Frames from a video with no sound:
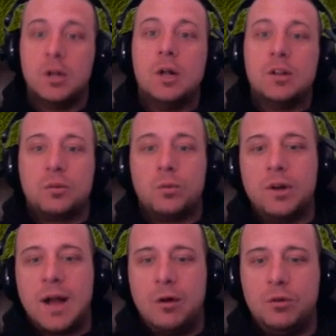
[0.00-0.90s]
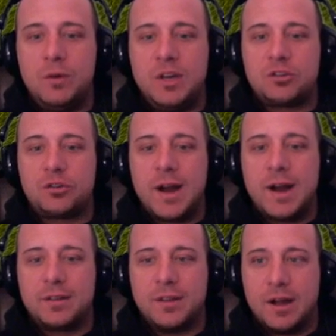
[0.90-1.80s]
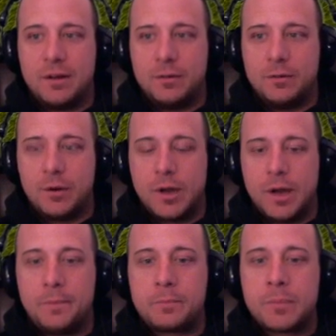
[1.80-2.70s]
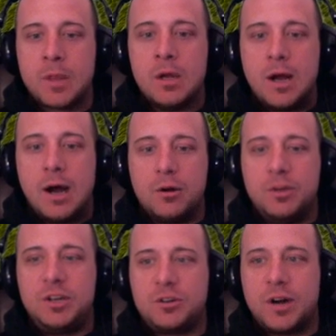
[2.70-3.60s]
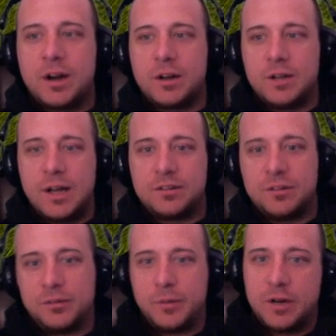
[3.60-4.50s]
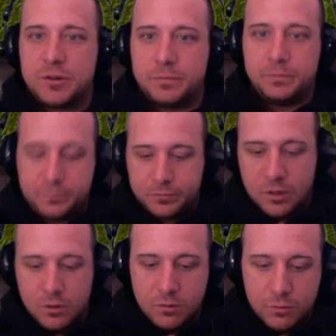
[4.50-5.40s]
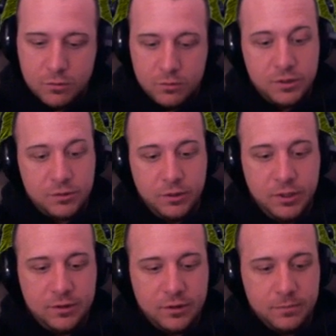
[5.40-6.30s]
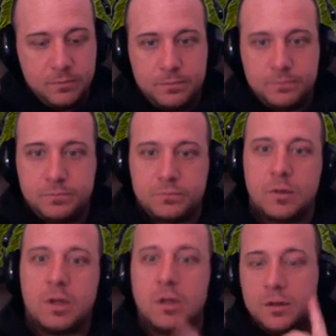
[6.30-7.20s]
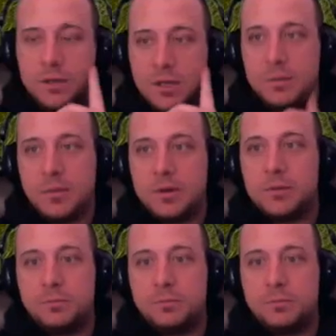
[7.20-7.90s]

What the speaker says: So how do we track that? Okay, how do we track Colossus Smash? It's really easy. TMW.